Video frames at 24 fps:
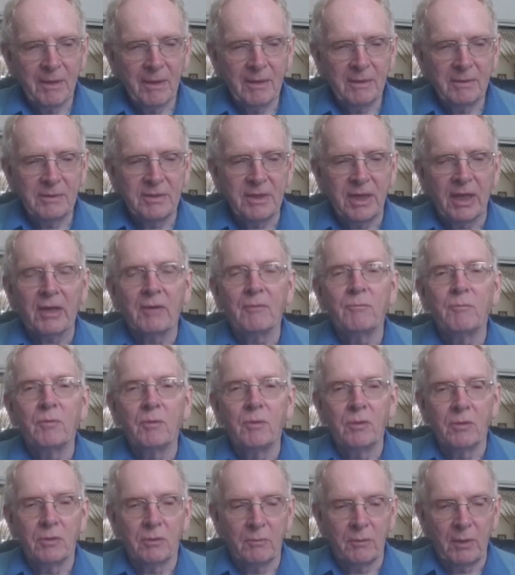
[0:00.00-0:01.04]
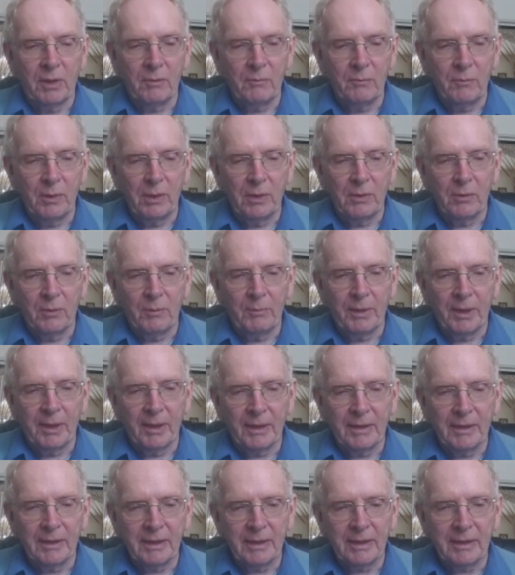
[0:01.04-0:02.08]
Dick woke when Willow
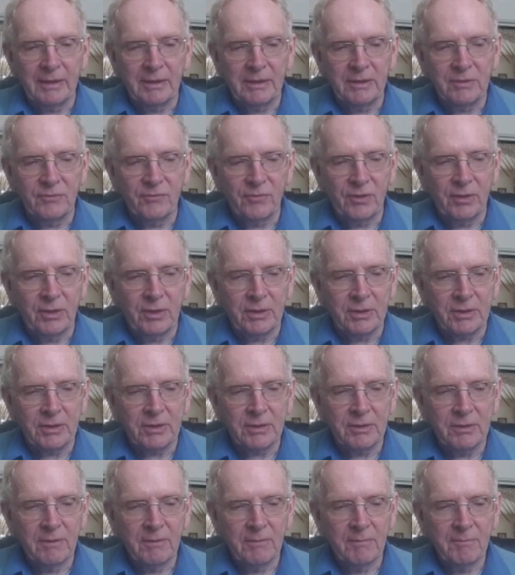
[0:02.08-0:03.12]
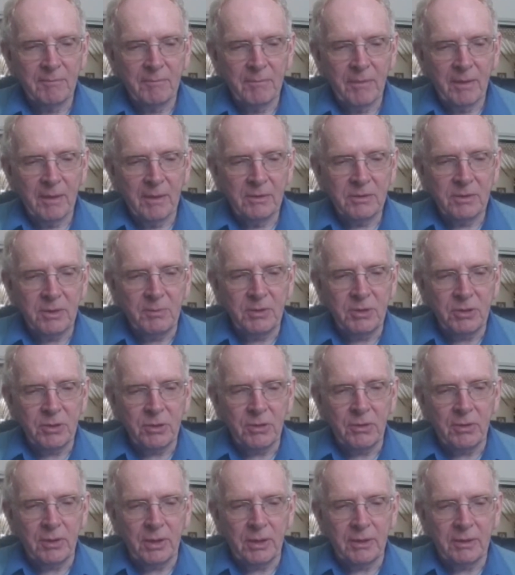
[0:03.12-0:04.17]
began licking his face. To be
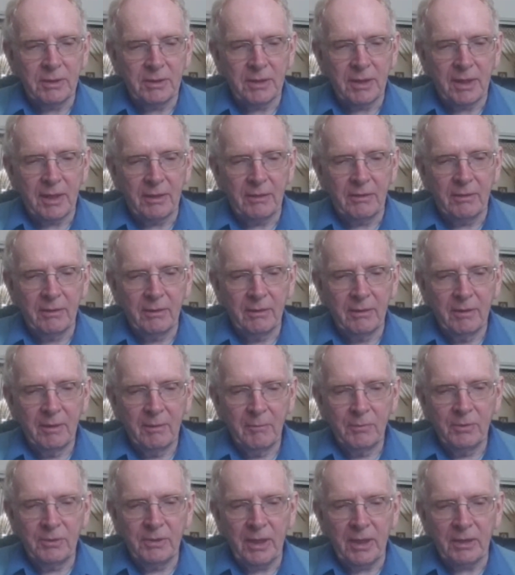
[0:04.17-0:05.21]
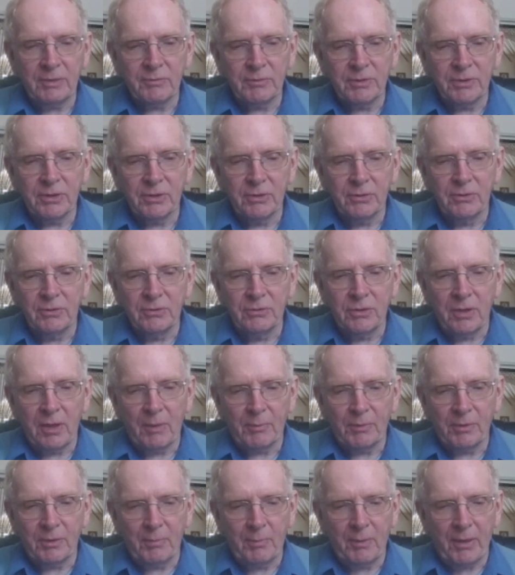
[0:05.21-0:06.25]
sure, he said, but that was a good drop
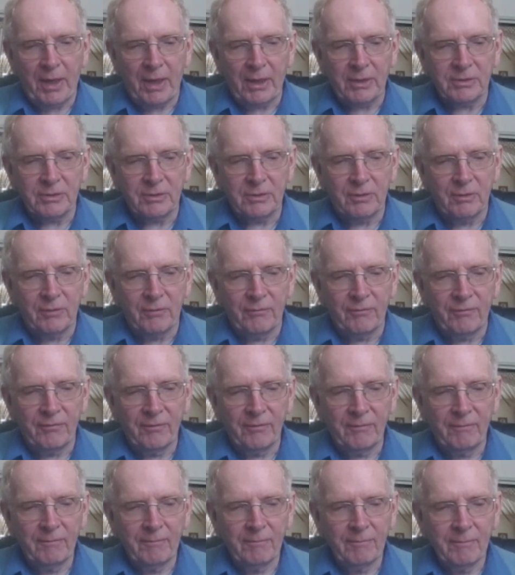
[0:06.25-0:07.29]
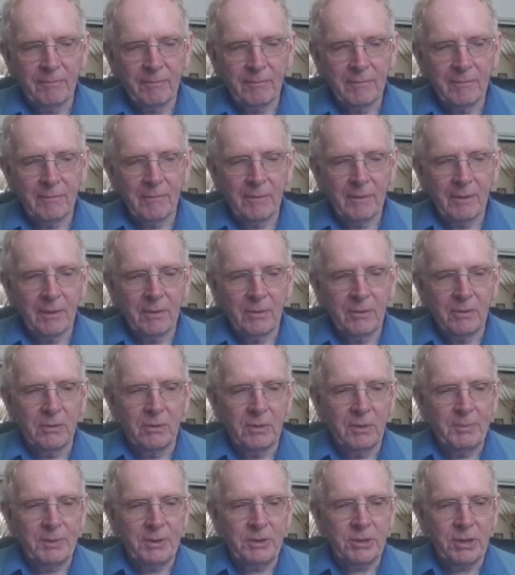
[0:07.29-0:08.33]
of the black stuff. Oh,
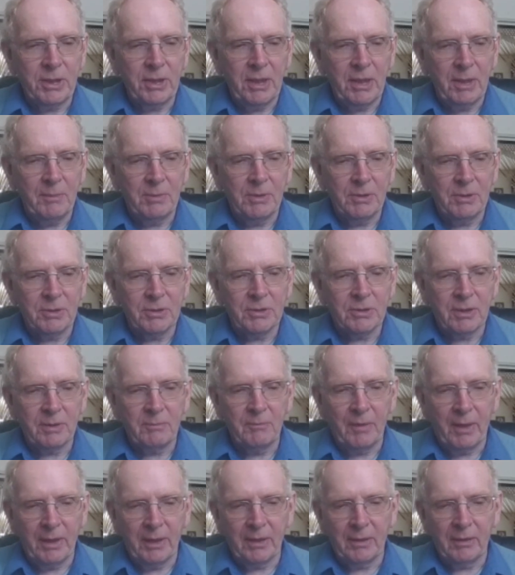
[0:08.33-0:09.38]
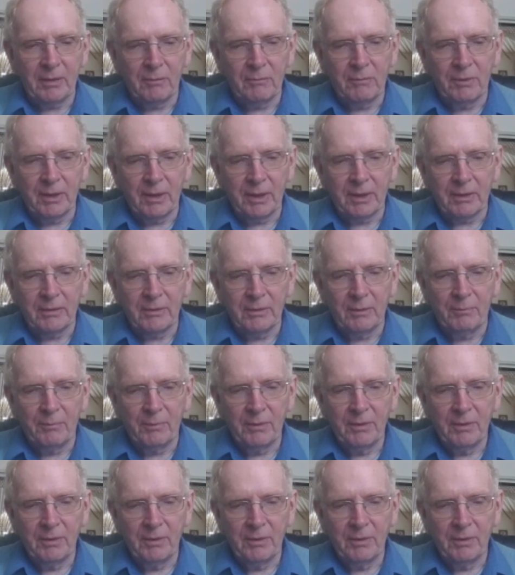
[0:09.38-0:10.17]
be jabers, said Michael, waking up.